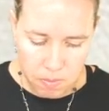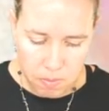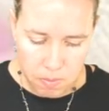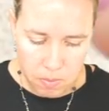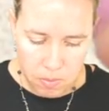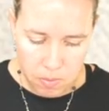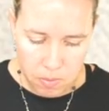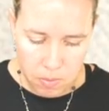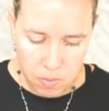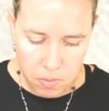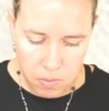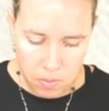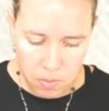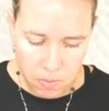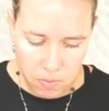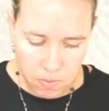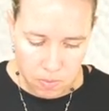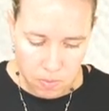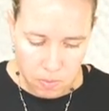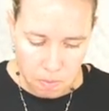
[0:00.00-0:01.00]

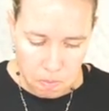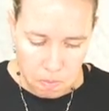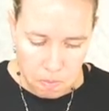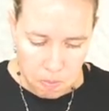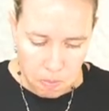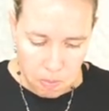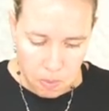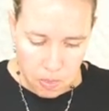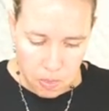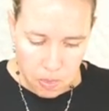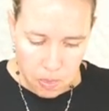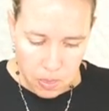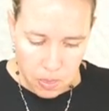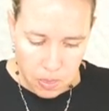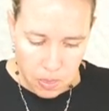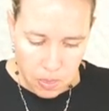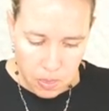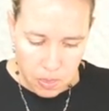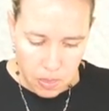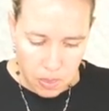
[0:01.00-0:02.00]
(silence)